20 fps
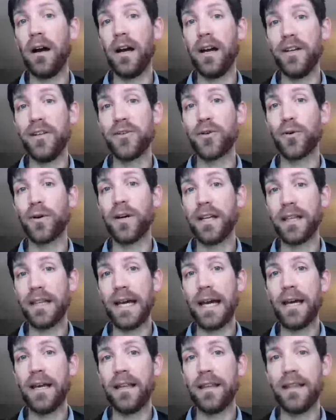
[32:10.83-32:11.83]
during
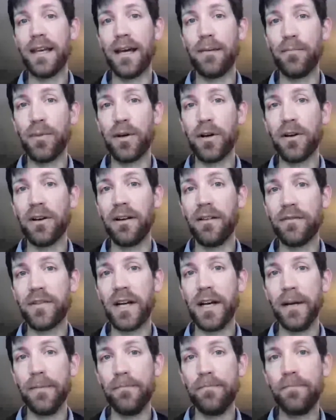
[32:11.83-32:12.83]
that period of
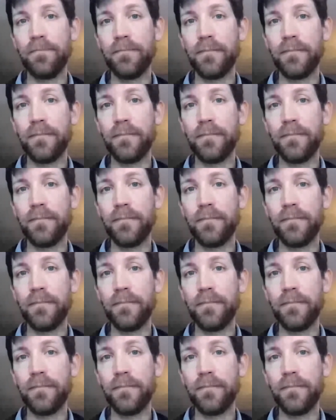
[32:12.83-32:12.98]
time.